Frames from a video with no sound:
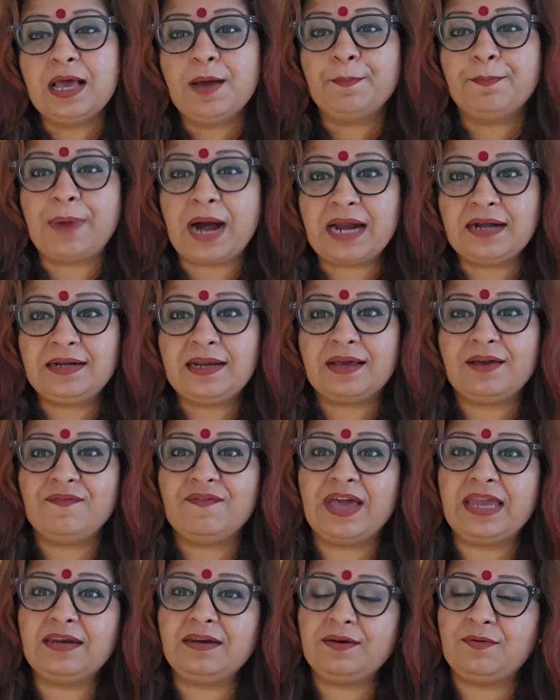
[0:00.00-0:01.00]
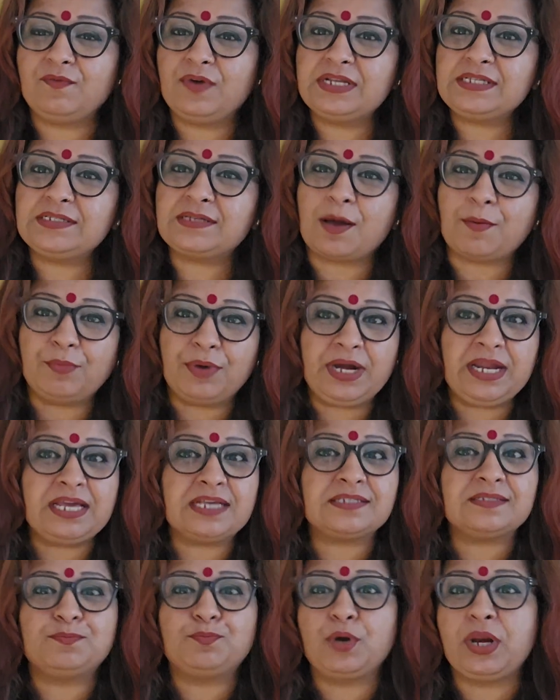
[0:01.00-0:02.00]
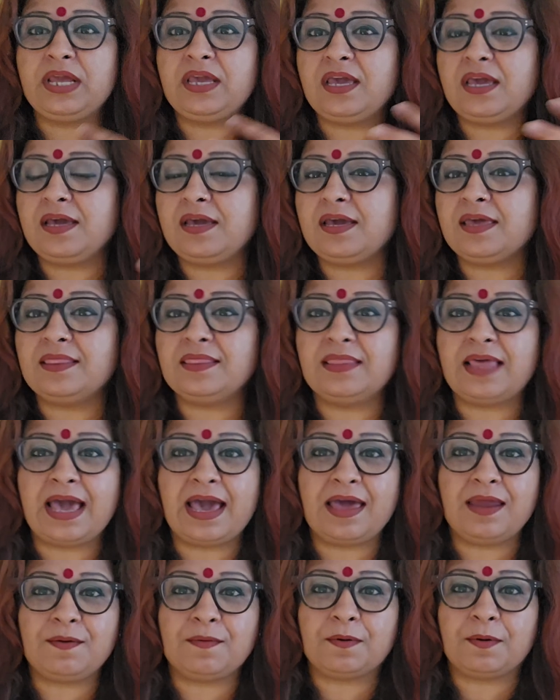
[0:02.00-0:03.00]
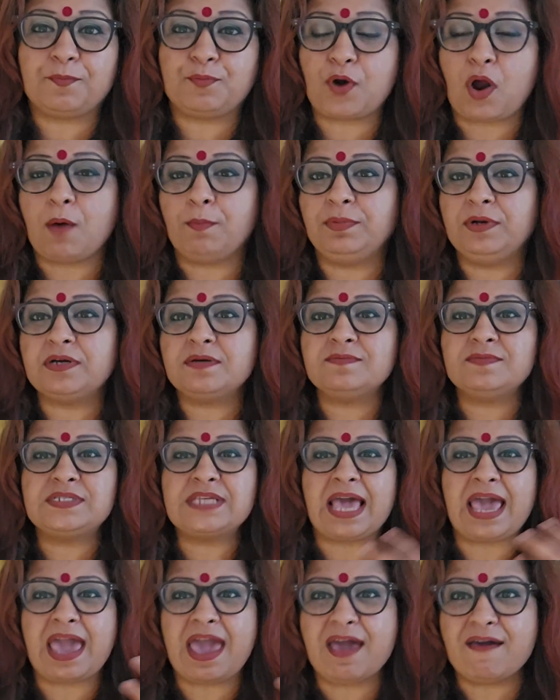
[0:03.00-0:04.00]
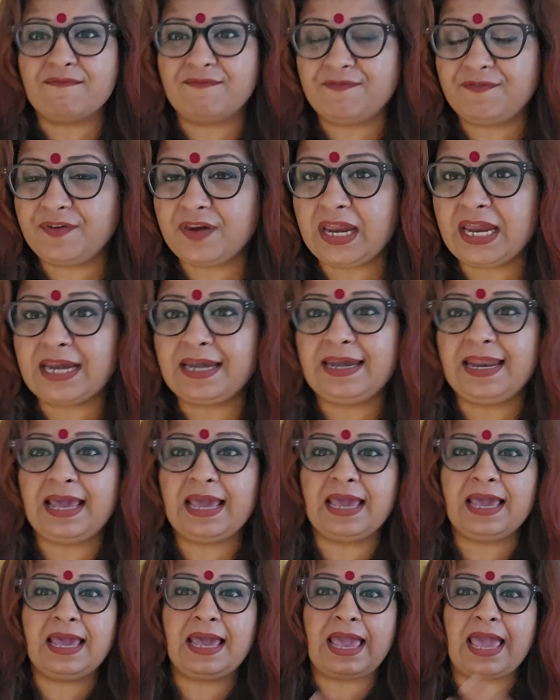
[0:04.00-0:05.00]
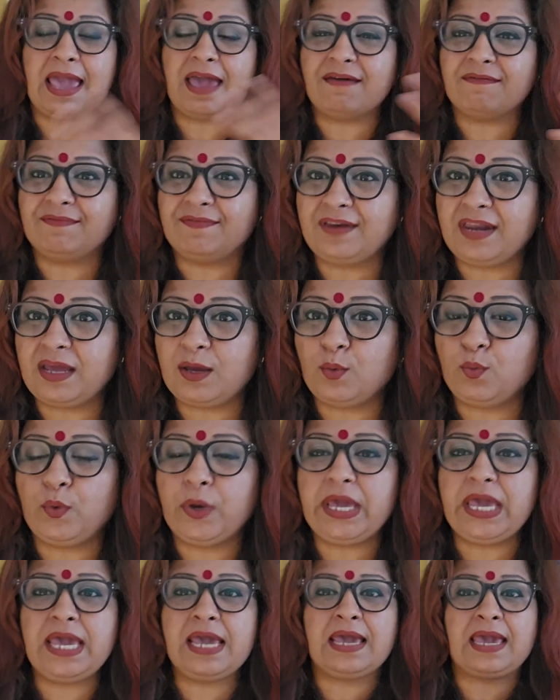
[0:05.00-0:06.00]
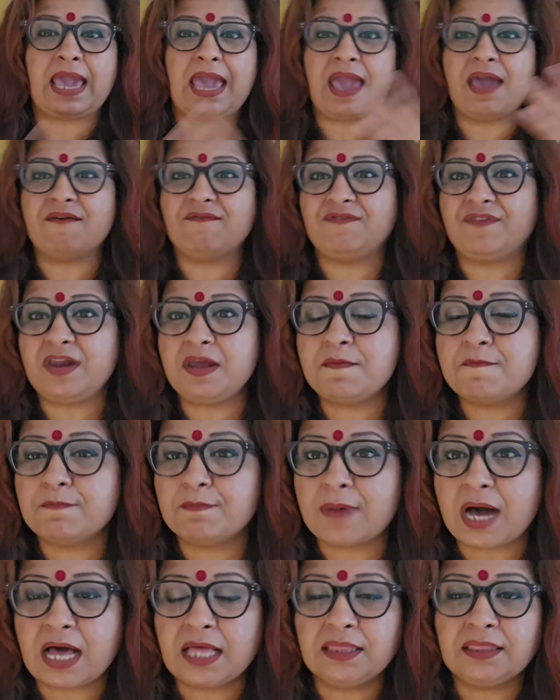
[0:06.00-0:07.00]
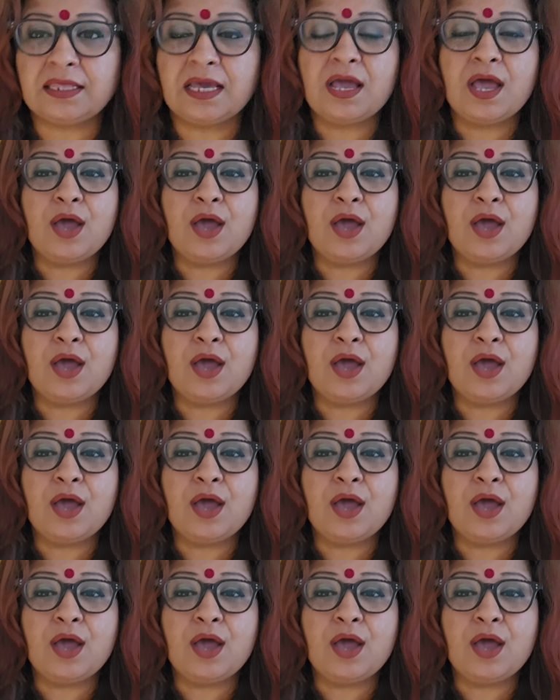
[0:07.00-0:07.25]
But when somebody is bringing in their problems every day, every week, every month,